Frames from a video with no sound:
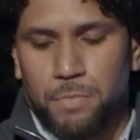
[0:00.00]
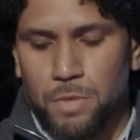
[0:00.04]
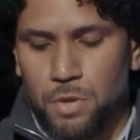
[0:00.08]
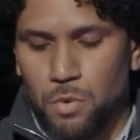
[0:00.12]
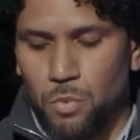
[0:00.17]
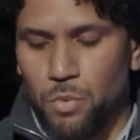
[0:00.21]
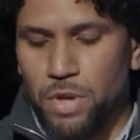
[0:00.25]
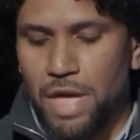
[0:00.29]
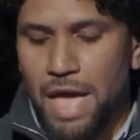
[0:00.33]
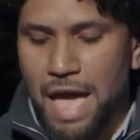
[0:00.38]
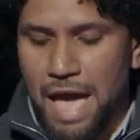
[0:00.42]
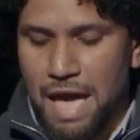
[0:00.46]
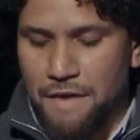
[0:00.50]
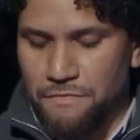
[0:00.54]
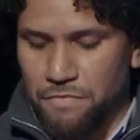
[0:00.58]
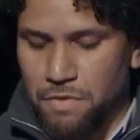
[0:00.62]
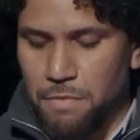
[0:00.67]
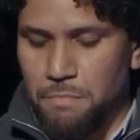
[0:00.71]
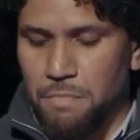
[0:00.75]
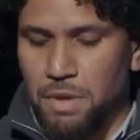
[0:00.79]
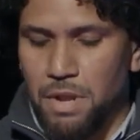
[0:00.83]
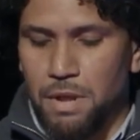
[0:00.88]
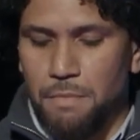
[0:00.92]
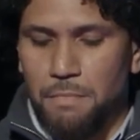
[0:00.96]
We have to
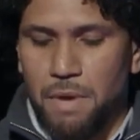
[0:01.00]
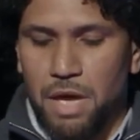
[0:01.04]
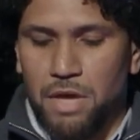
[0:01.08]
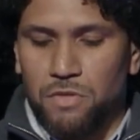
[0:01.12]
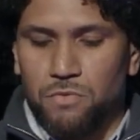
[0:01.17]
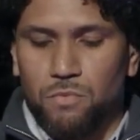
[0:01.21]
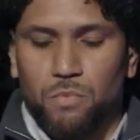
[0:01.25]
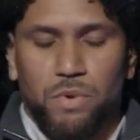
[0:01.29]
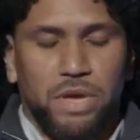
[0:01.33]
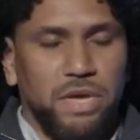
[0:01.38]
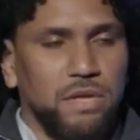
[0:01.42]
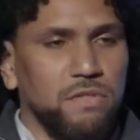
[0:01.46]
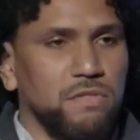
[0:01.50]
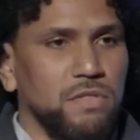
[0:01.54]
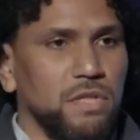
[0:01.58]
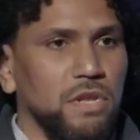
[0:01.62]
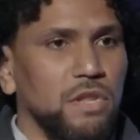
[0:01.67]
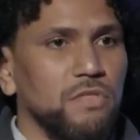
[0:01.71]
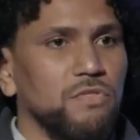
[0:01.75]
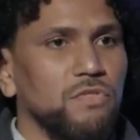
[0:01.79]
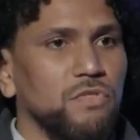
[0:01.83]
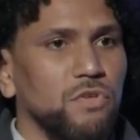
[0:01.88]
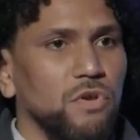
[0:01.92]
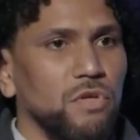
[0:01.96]
minimize waste, and
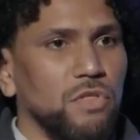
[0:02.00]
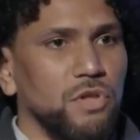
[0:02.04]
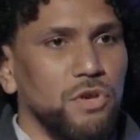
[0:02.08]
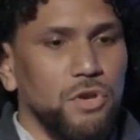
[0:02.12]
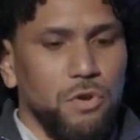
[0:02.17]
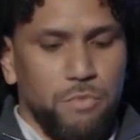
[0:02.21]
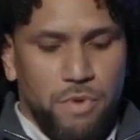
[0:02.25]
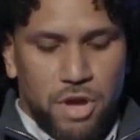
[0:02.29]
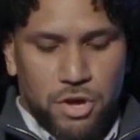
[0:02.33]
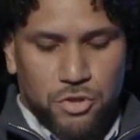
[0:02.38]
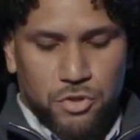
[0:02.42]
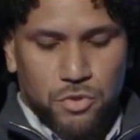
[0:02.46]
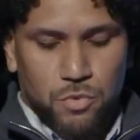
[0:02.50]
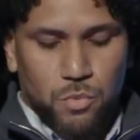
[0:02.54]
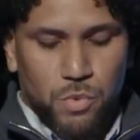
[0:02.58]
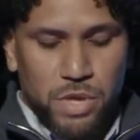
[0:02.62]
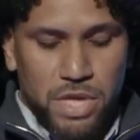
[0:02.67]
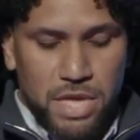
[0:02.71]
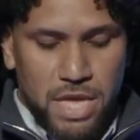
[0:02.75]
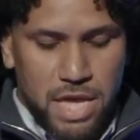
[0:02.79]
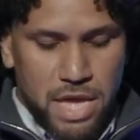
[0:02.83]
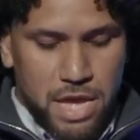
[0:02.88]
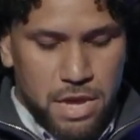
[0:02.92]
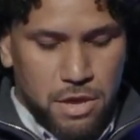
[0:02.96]
it's the only direction we
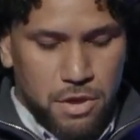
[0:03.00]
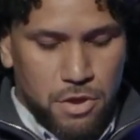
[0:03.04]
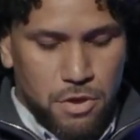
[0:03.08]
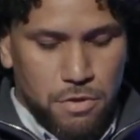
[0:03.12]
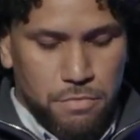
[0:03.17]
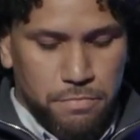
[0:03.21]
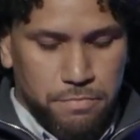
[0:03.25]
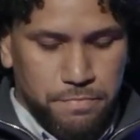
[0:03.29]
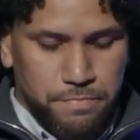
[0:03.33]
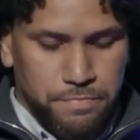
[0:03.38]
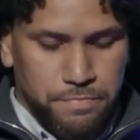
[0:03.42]
can go.